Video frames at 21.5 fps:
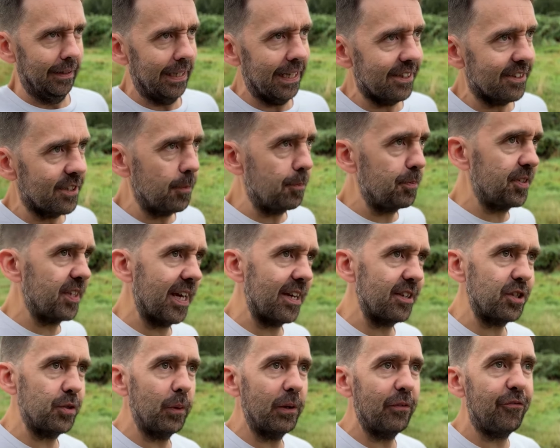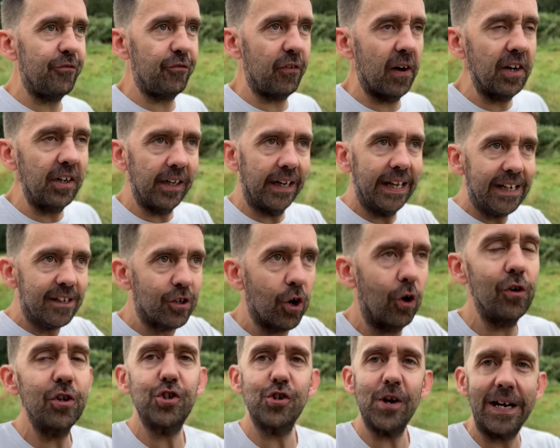Less obsessed with funneling
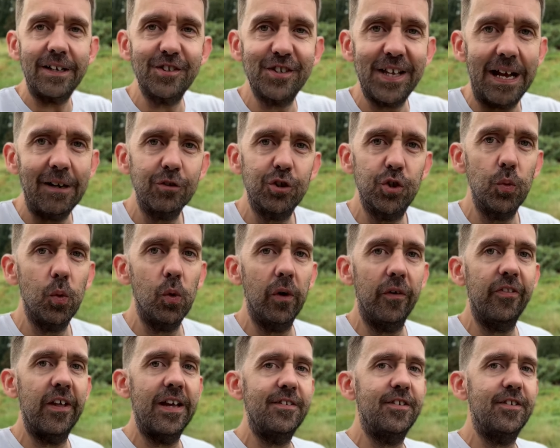contracts out to all of their